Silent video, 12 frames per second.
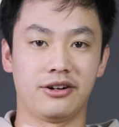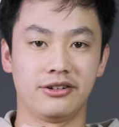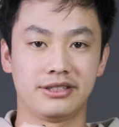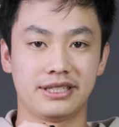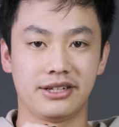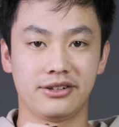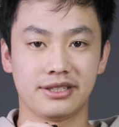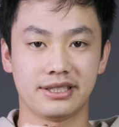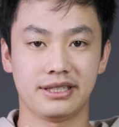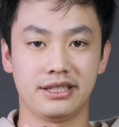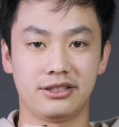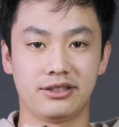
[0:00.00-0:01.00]
you
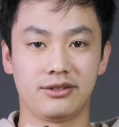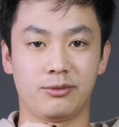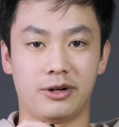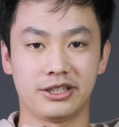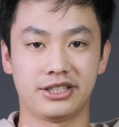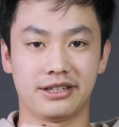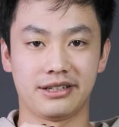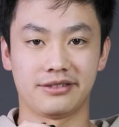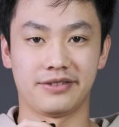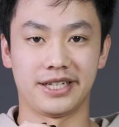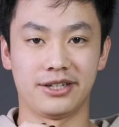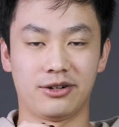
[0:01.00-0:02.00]
seriously watching this
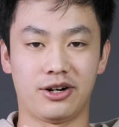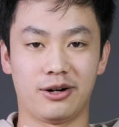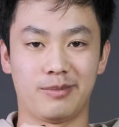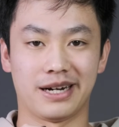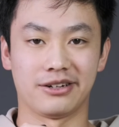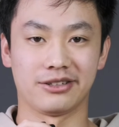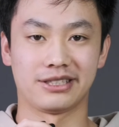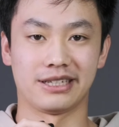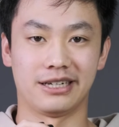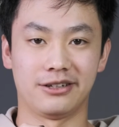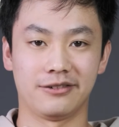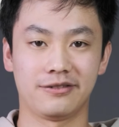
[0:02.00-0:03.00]
video all by
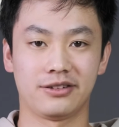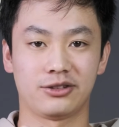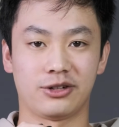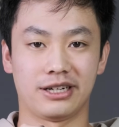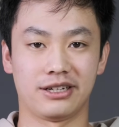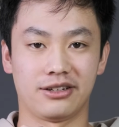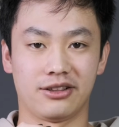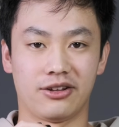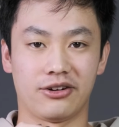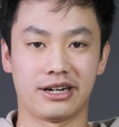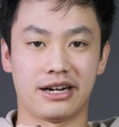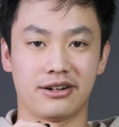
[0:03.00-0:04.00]
yourself, trying to
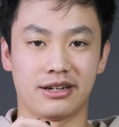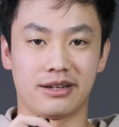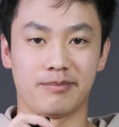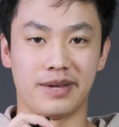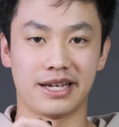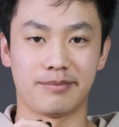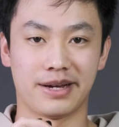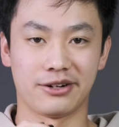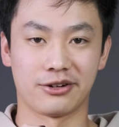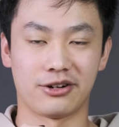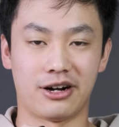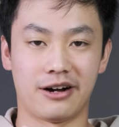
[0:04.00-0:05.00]
learn how to make
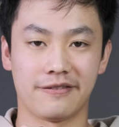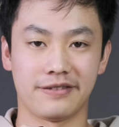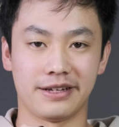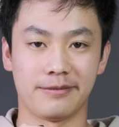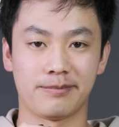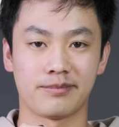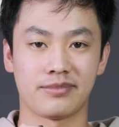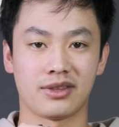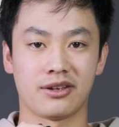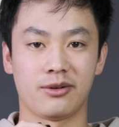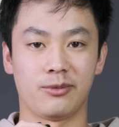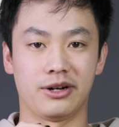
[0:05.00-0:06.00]
better coffee?
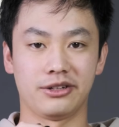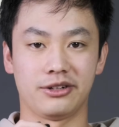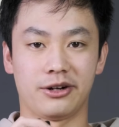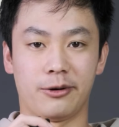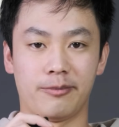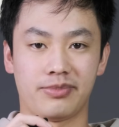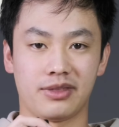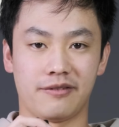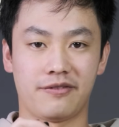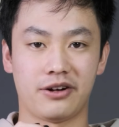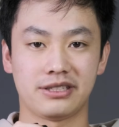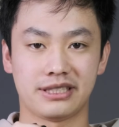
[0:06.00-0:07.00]
Well, you know, the
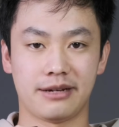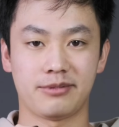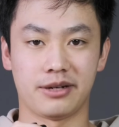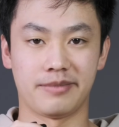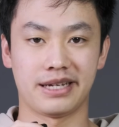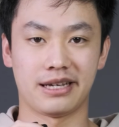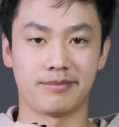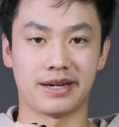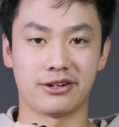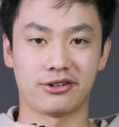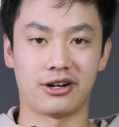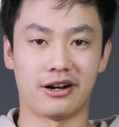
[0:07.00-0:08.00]
first step to making
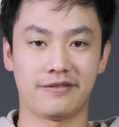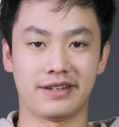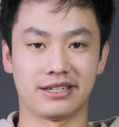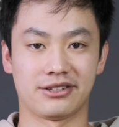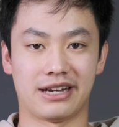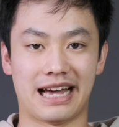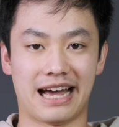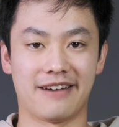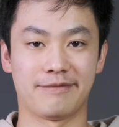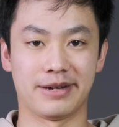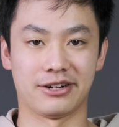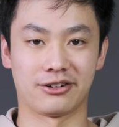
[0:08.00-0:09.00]
better coffee is to
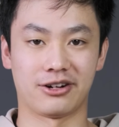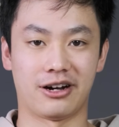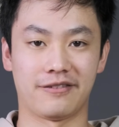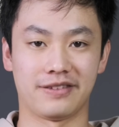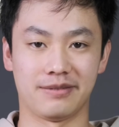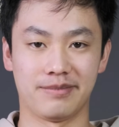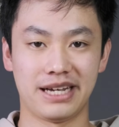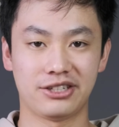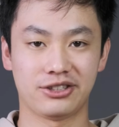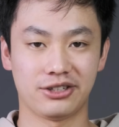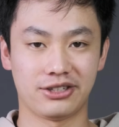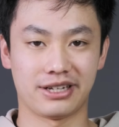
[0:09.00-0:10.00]
have better coffee. Make
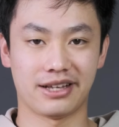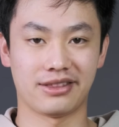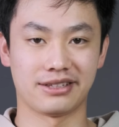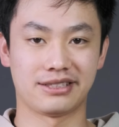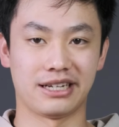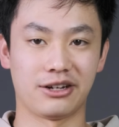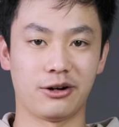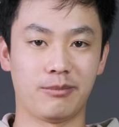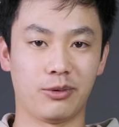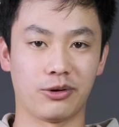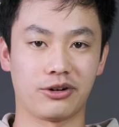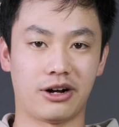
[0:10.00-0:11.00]
sure to get the single
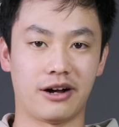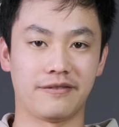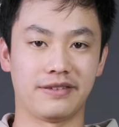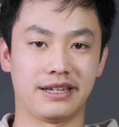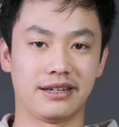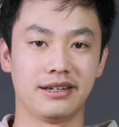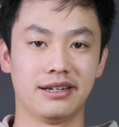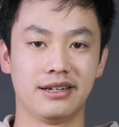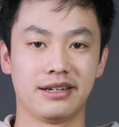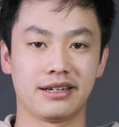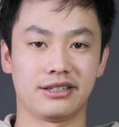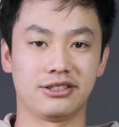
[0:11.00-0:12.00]
pour coffee,
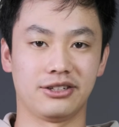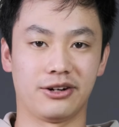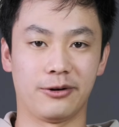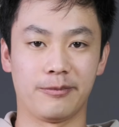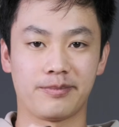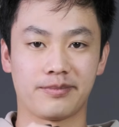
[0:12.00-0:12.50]
because you know,